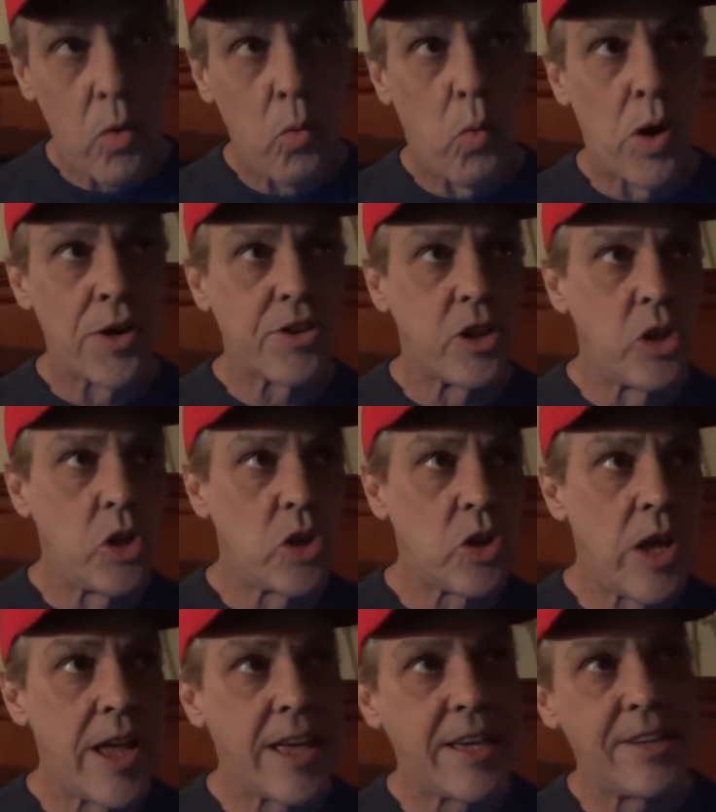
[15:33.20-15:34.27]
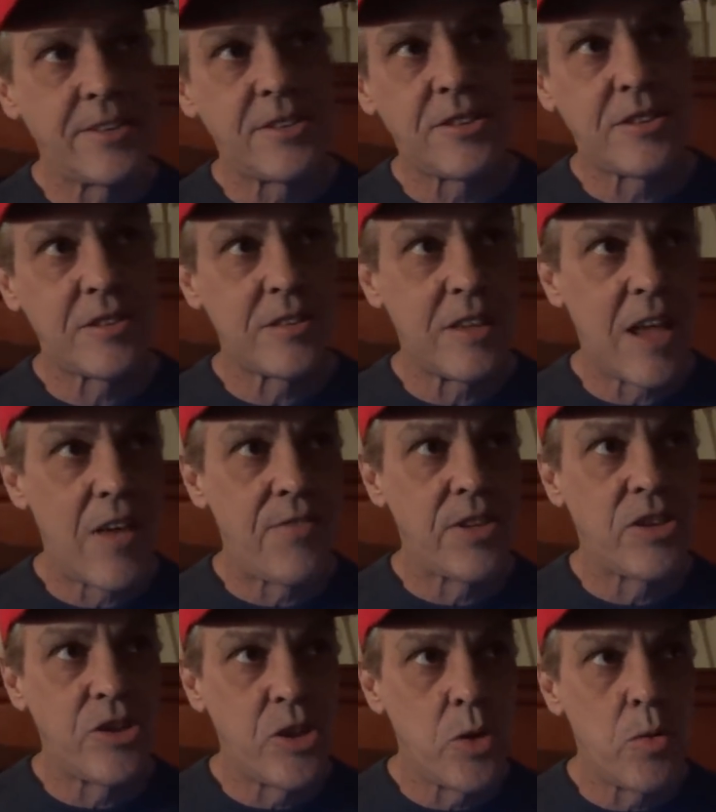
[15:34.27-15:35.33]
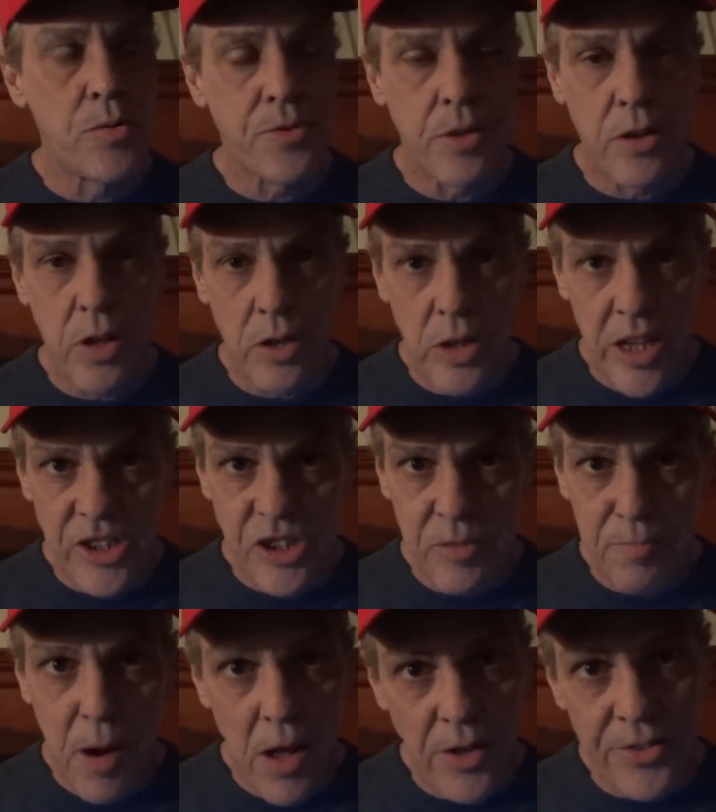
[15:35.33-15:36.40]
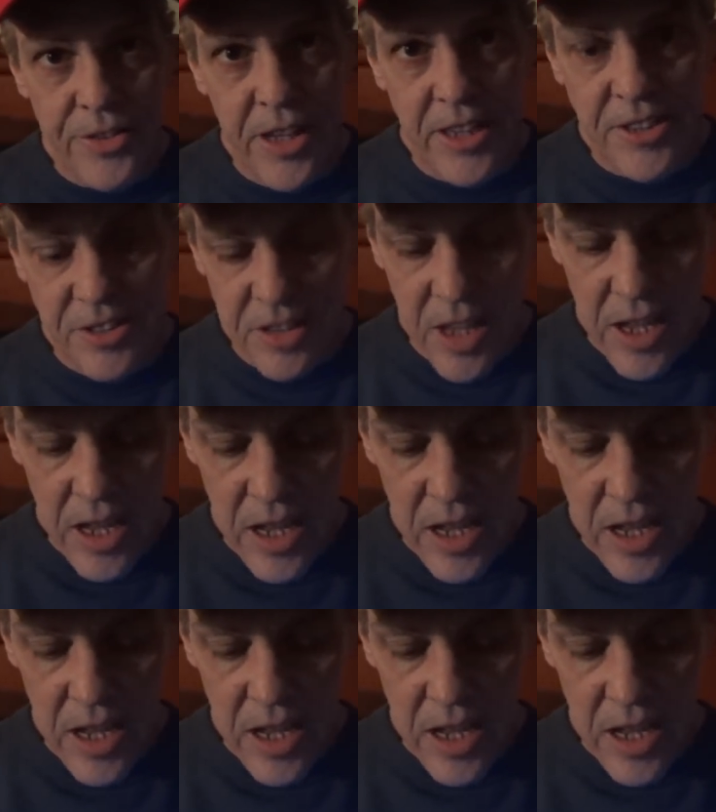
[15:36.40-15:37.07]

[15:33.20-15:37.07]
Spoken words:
want it to look like it's having to do with election politics